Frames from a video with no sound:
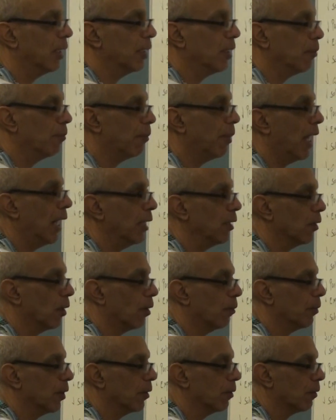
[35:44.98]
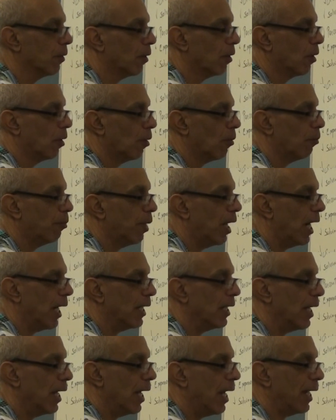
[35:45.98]
the binomial by
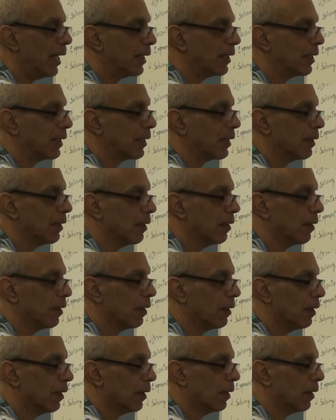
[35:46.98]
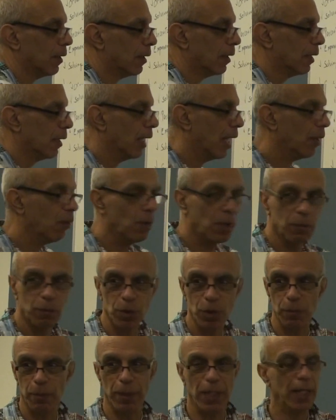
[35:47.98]
x. I want to
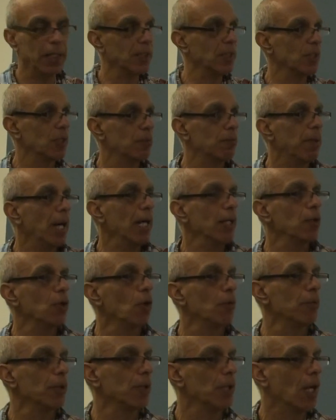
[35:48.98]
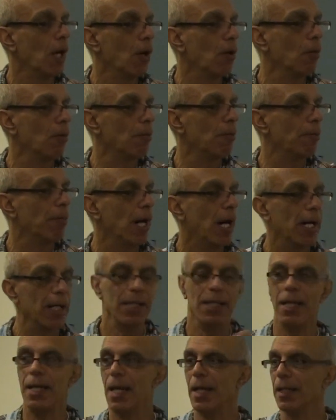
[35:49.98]
multiply this binomial now by
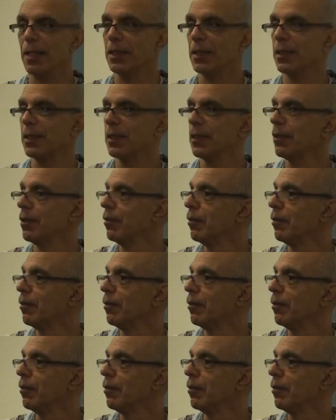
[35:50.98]
x.